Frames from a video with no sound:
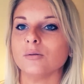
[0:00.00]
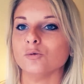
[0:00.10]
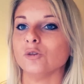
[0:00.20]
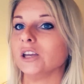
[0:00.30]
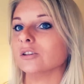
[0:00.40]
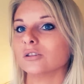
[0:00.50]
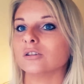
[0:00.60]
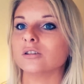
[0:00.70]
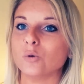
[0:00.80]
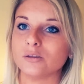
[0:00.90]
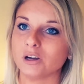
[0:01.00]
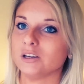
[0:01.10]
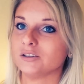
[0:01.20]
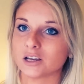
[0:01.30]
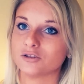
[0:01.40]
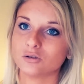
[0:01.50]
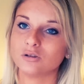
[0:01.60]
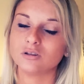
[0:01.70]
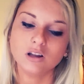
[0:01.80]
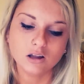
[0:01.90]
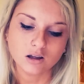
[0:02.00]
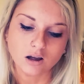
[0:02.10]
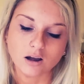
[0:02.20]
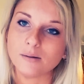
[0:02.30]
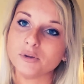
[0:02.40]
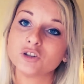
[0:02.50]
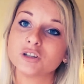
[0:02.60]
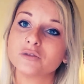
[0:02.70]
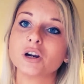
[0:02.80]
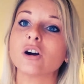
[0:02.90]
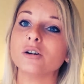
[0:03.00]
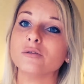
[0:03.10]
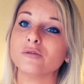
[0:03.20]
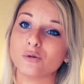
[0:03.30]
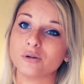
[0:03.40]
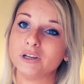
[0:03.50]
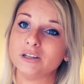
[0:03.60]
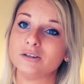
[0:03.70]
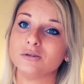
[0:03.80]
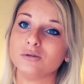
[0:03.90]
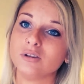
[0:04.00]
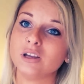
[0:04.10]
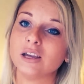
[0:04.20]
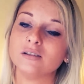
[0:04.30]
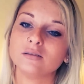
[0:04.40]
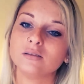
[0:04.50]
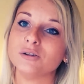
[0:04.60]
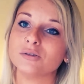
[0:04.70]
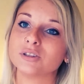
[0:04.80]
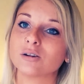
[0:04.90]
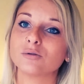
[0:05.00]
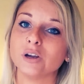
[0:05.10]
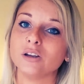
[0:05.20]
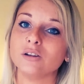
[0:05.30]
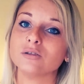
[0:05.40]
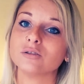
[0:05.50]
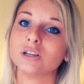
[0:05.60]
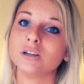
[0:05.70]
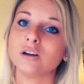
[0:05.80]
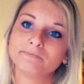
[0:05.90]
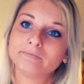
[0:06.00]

regular with my schedule. It's just very hard for me to get videos out regularly.